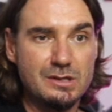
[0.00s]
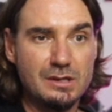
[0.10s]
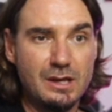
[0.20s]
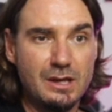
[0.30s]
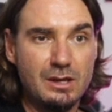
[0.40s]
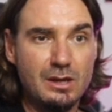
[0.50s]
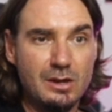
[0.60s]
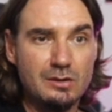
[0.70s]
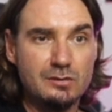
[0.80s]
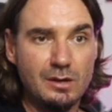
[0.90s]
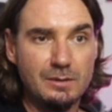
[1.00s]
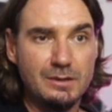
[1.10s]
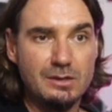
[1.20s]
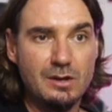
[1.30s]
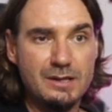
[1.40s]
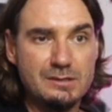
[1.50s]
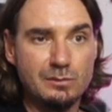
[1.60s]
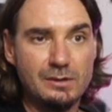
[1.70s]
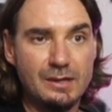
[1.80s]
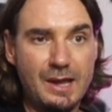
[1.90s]
there. Trying to be nice and
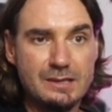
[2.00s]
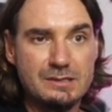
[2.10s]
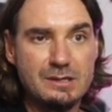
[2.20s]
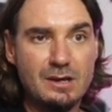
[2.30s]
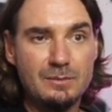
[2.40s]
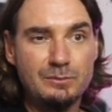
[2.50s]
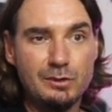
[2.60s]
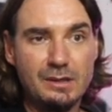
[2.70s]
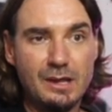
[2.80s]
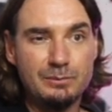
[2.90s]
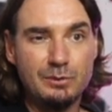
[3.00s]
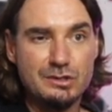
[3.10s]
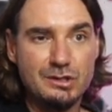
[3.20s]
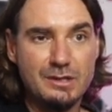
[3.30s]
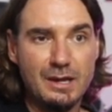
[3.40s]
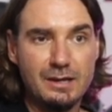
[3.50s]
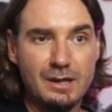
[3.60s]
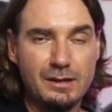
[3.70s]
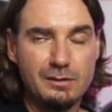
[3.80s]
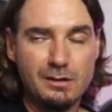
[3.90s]
relaxed, putting that pressure down,
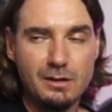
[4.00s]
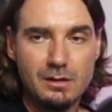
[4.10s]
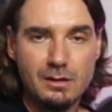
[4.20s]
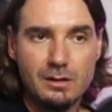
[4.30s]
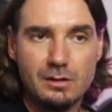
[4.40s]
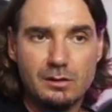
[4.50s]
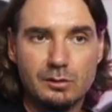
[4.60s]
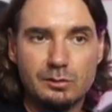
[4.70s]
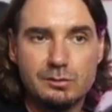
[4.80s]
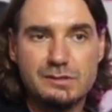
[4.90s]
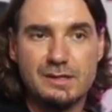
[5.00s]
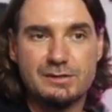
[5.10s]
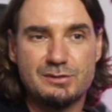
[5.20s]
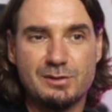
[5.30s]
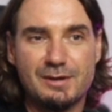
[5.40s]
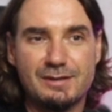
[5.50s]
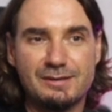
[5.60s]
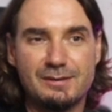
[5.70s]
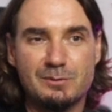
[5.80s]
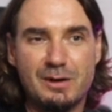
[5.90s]
and all 6
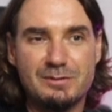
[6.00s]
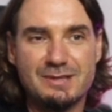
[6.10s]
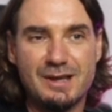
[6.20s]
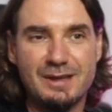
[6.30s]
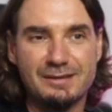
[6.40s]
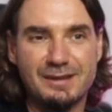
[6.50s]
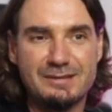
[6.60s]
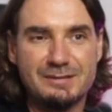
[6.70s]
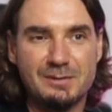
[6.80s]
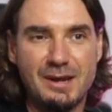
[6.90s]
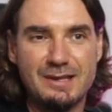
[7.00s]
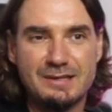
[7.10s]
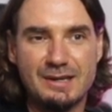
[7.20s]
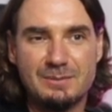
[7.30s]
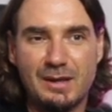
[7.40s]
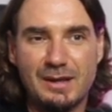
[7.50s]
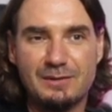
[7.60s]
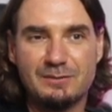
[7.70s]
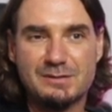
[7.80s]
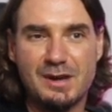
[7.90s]
strings. Well done. That's great. It's getting better
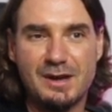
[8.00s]
every time.